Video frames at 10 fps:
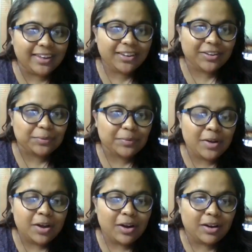thank you.
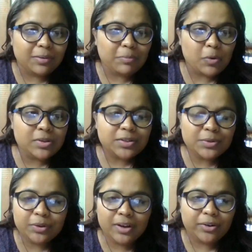
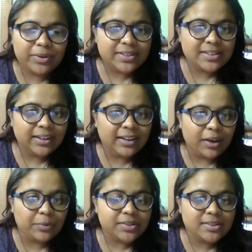Also, recently
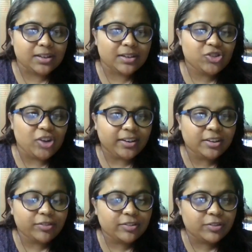I was
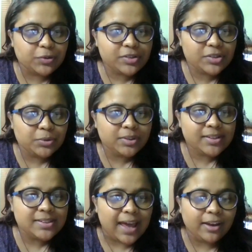chatting with few
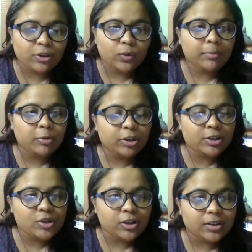students, and though I'm going
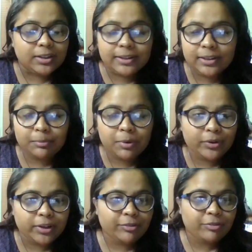to talk a little
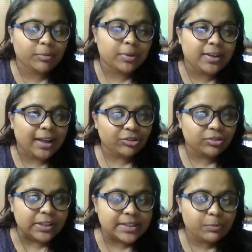about it from a
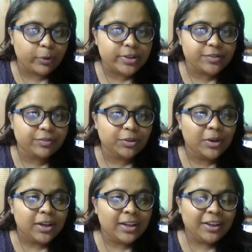next genius point of
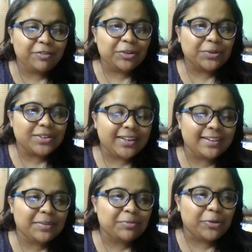view, if you could
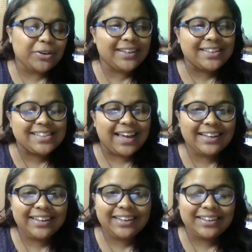tell them what
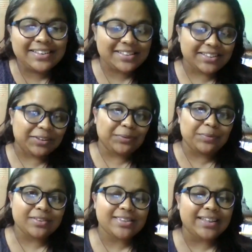exactly is,
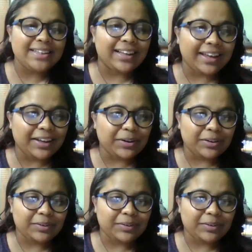the scene like